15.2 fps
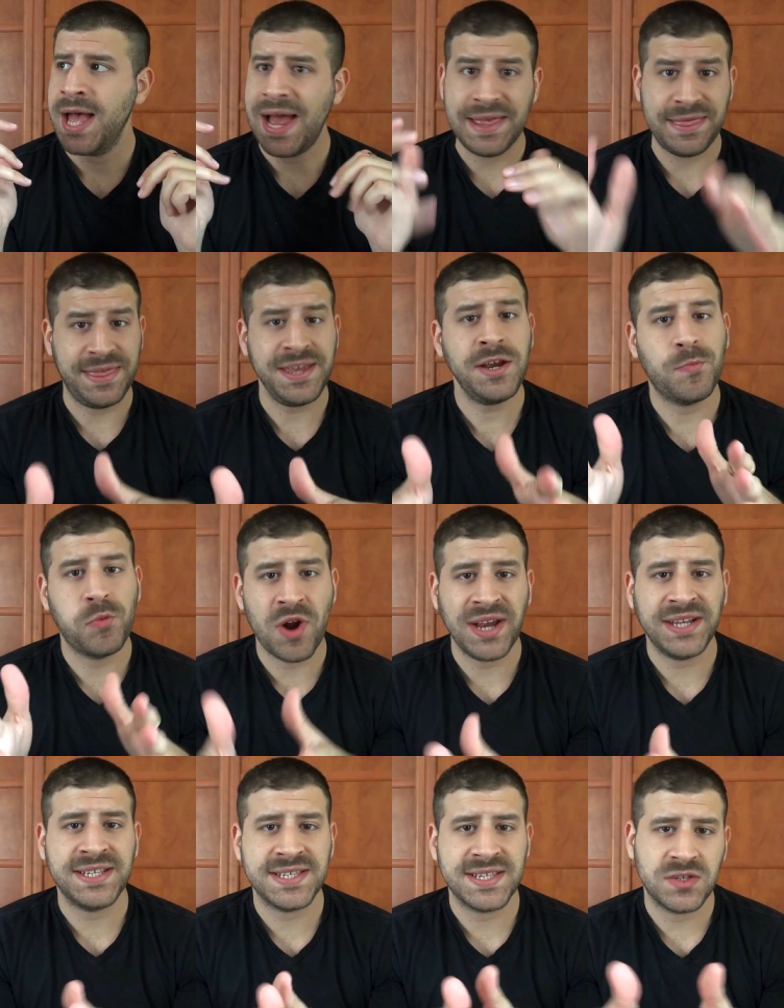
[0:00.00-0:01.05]
I think
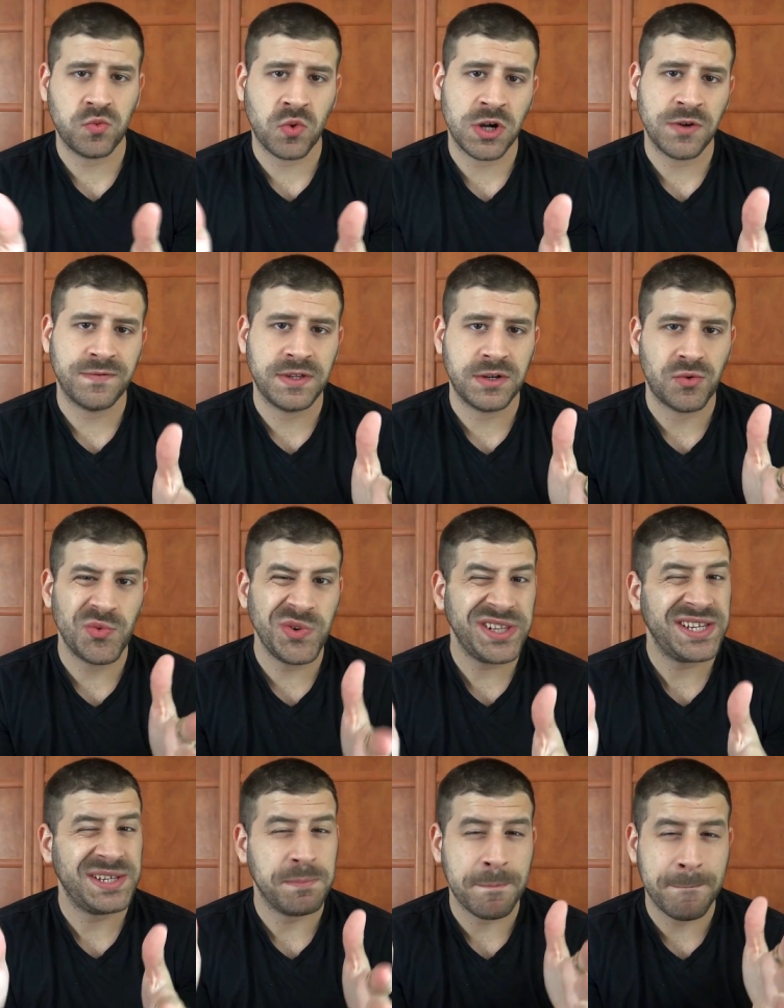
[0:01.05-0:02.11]
practice is one of the
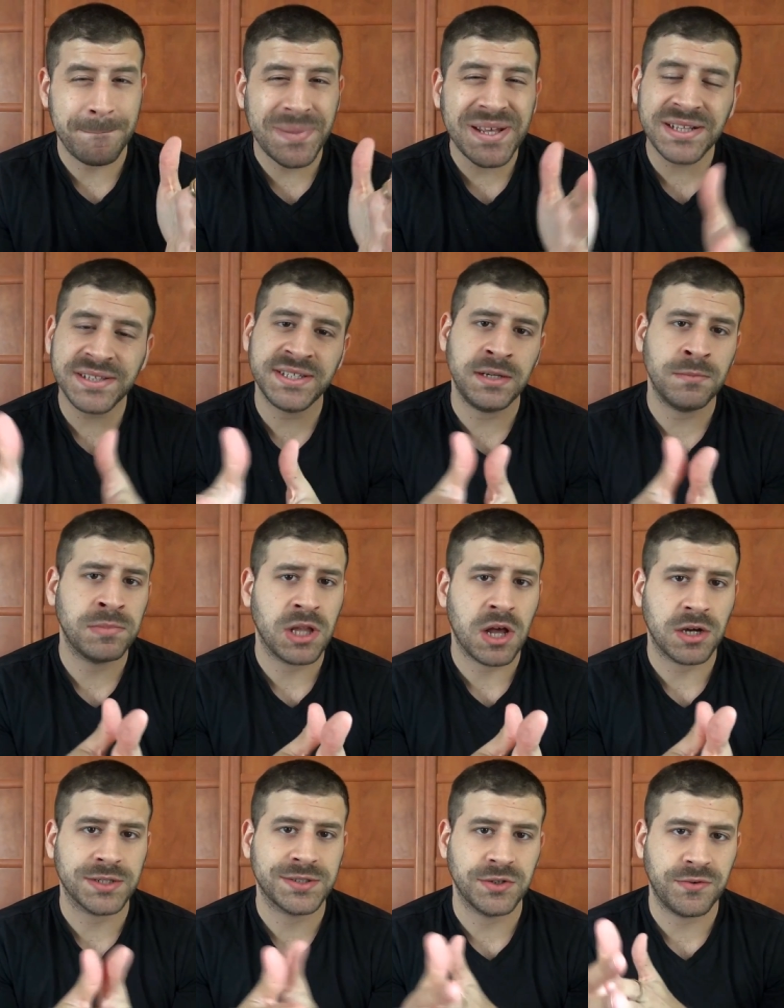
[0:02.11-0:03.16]
really building
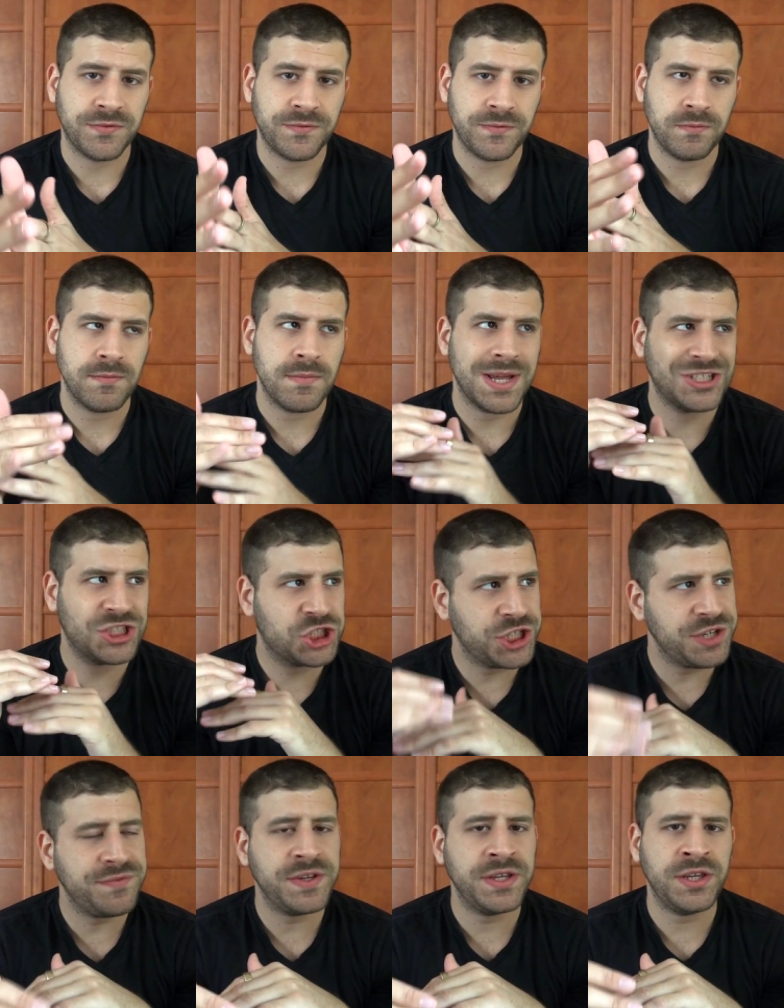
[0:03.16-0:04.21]
blocks of
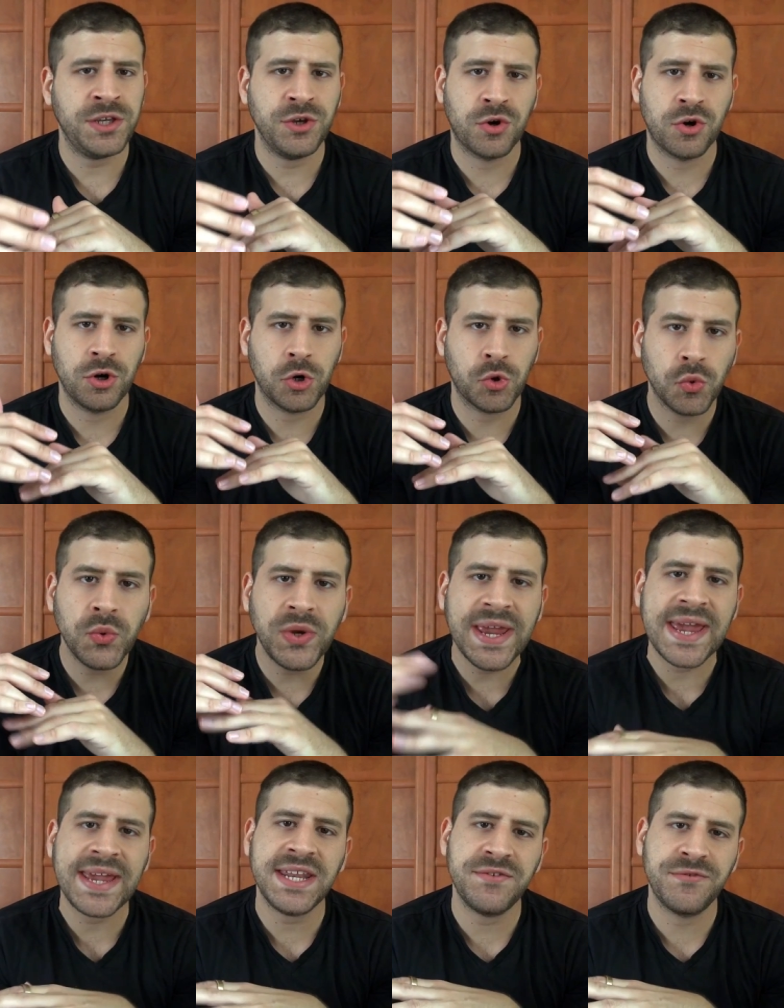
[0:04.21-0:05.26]
achieving your
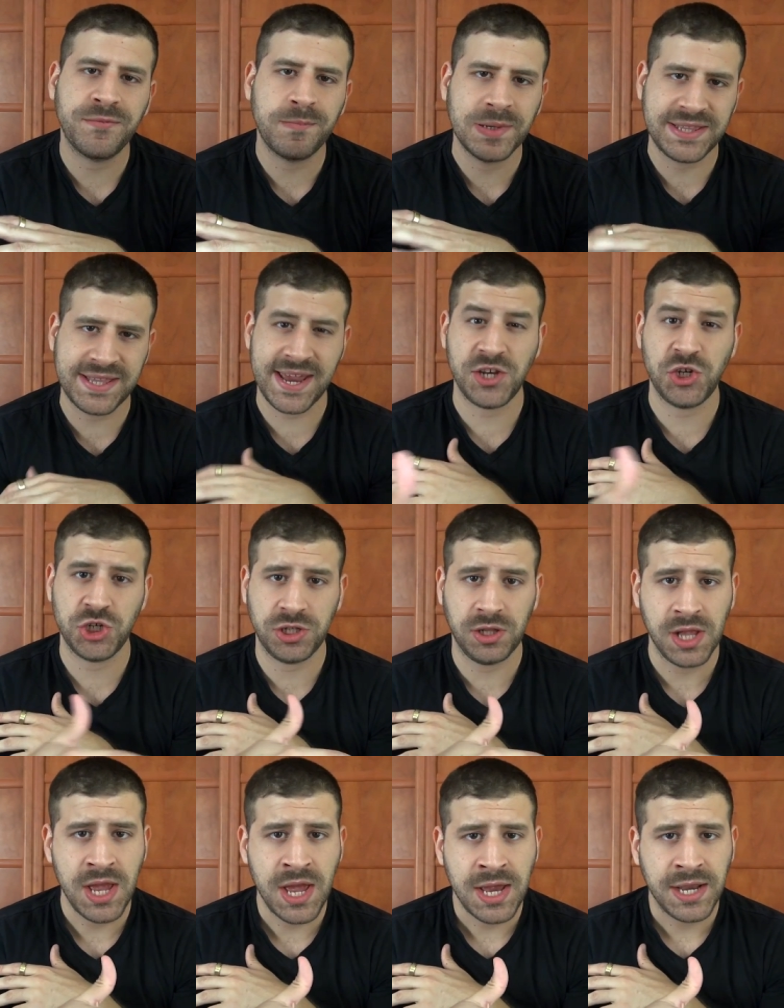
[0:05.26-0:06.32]
creative
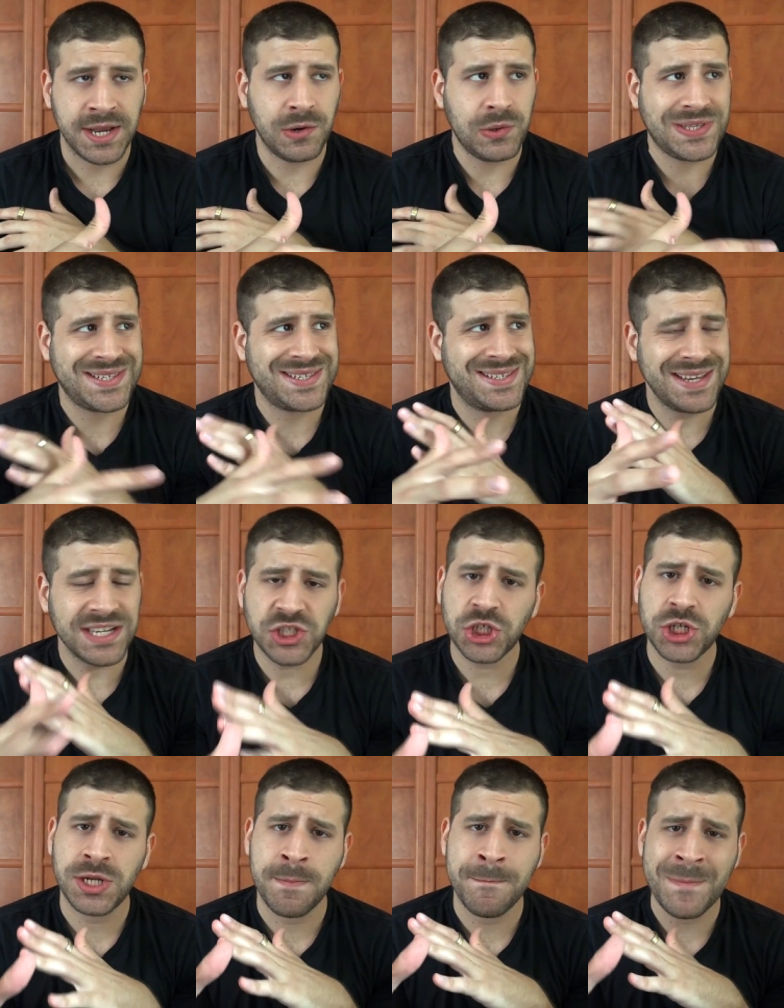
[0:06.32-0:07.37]
potential. Now, it's such
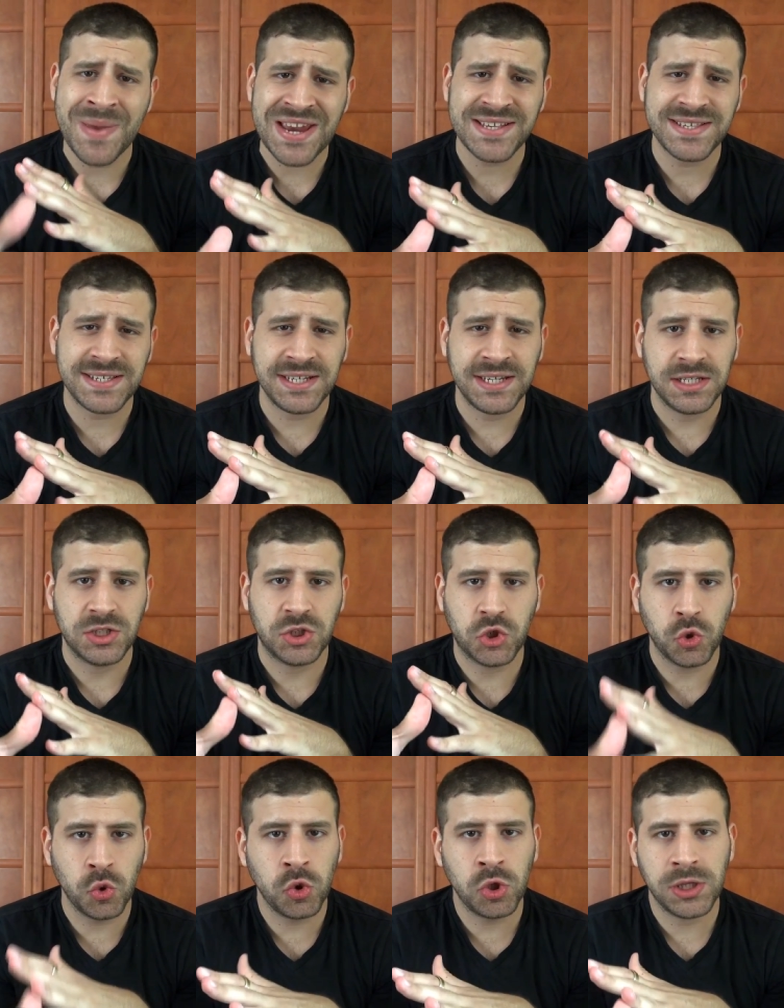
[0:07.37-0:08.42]
an amazing
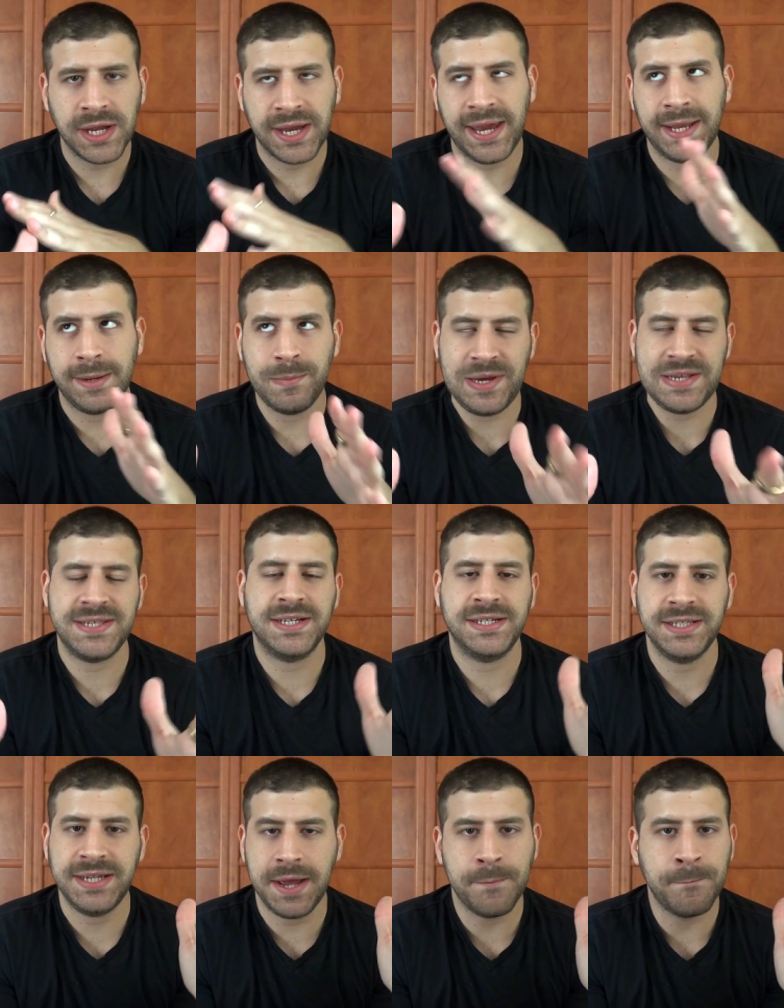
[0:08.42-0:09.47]
tool and
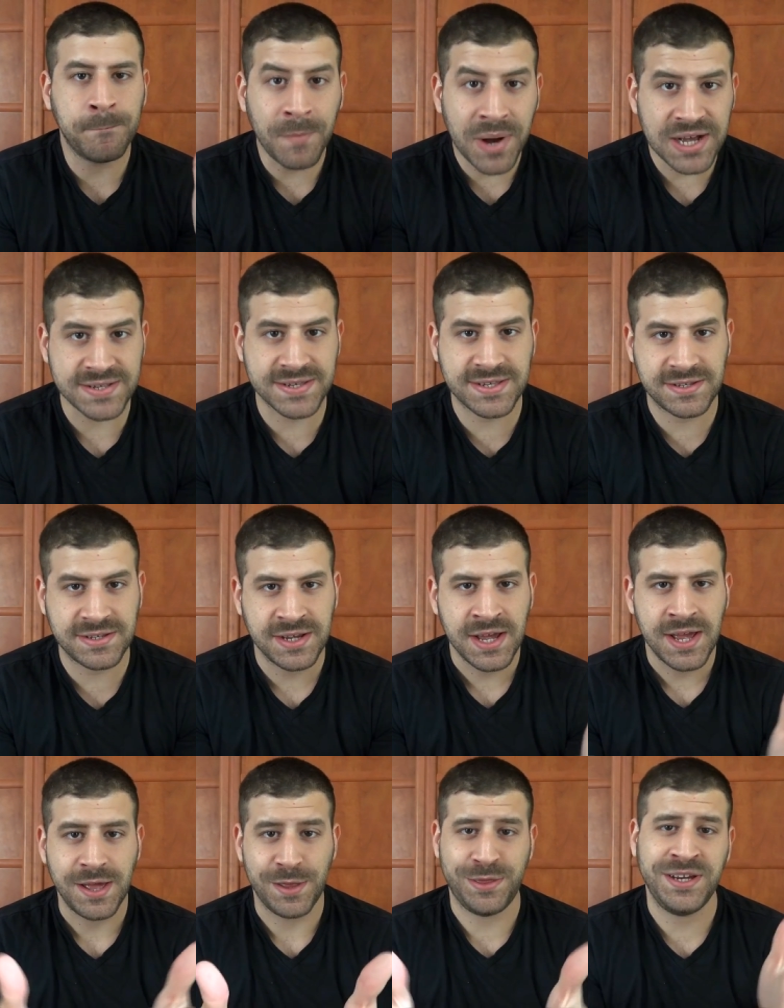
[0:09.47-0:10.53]
basically a must,
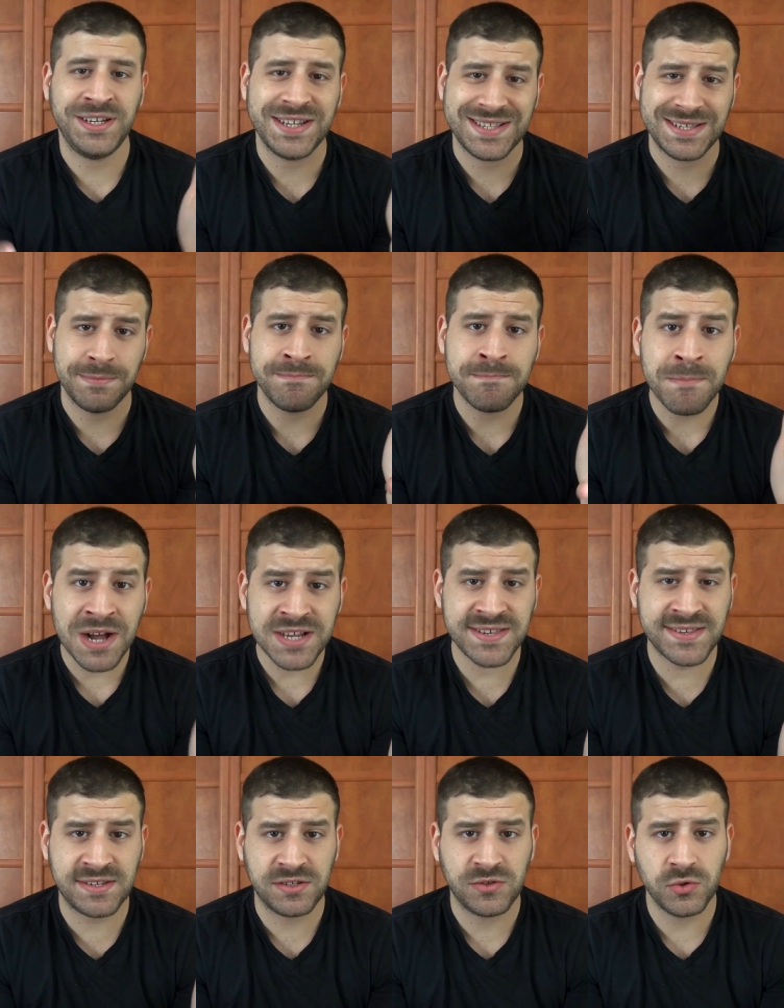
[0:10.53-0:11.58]
I think that's a
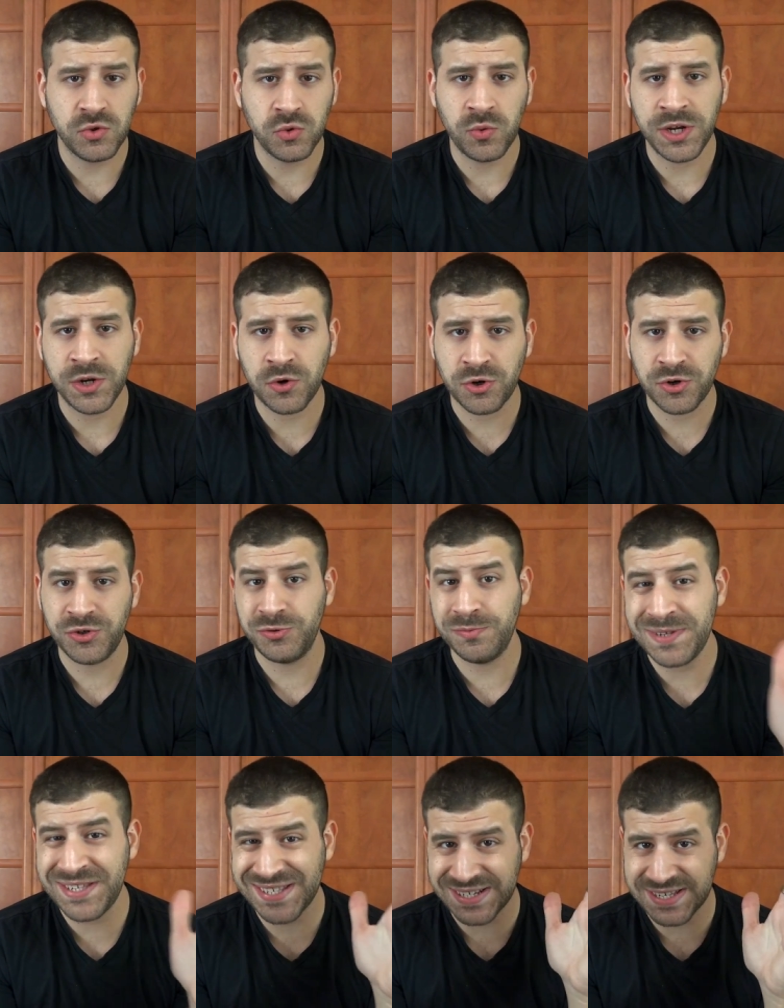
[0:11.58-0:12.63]
must to do in order to
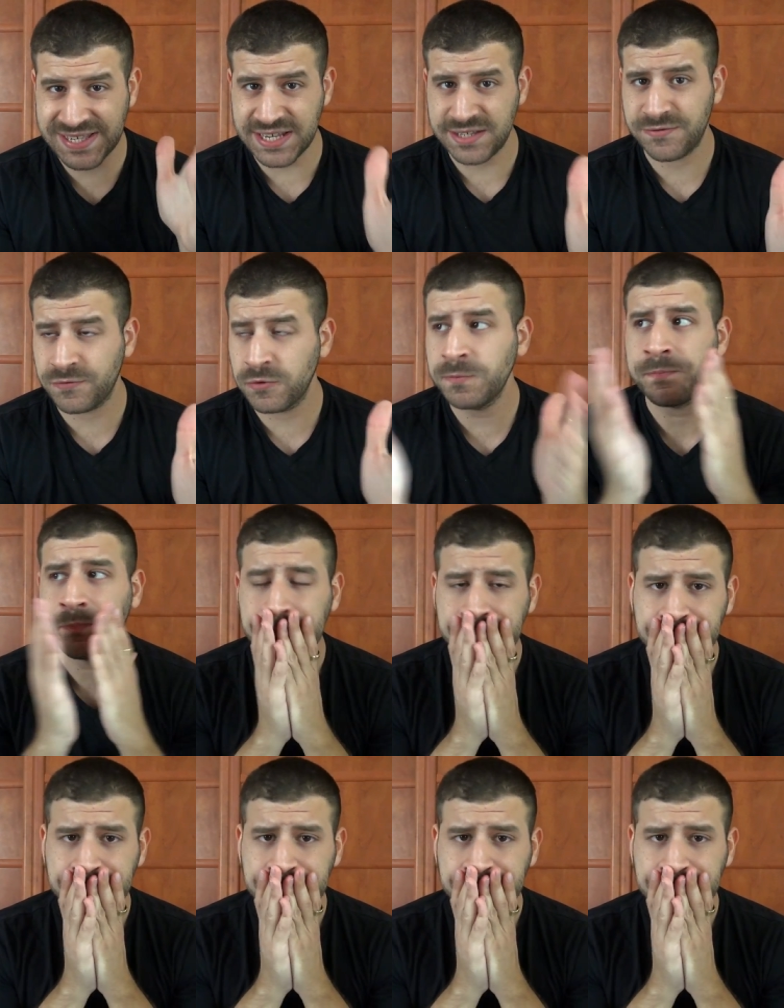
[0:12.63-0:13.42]
be successful.